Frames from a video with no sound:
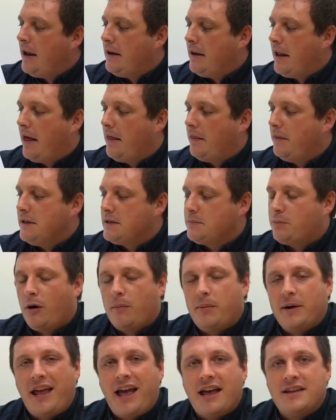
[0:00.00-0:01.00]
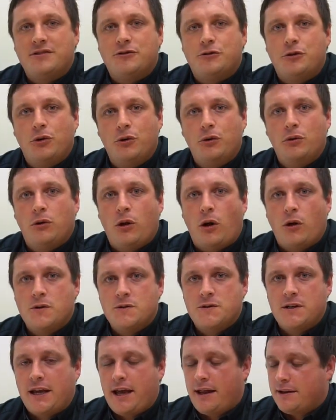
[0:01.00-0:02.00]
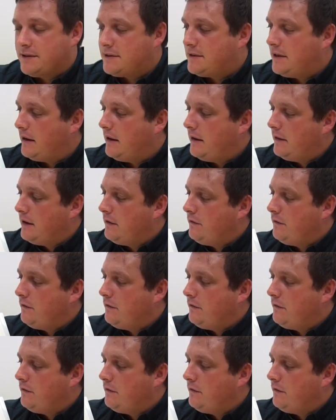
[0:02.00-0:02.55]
Now, this property has two loans against it.